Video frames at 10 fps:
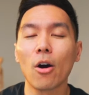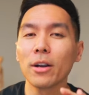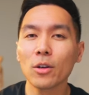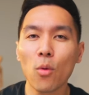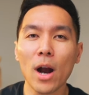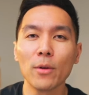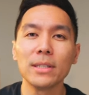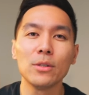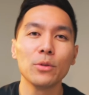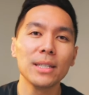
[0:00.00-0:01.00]
Hard
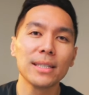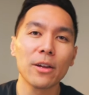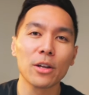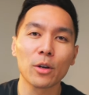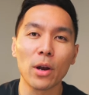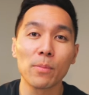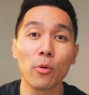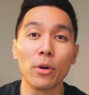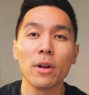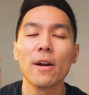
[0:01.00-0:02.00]
inquiries usually stay in your credit
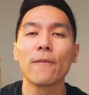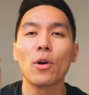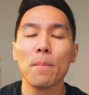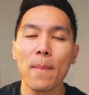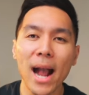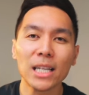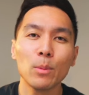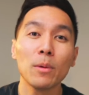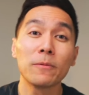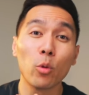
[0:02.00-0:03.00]
report for a
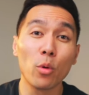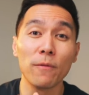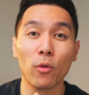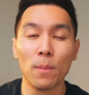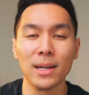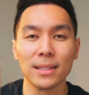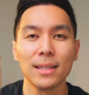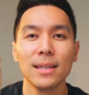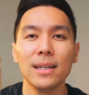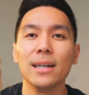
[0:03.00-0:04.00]
maximum of 24 months
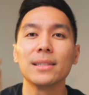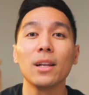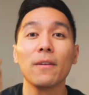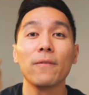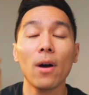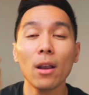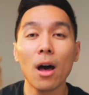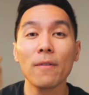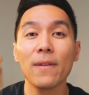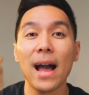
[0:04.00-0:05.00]
until they fall
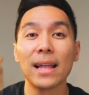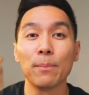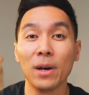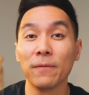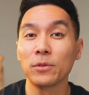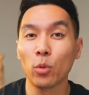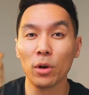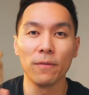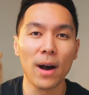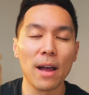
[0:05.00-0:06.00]
off at month
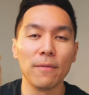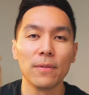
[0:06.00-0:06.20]
25.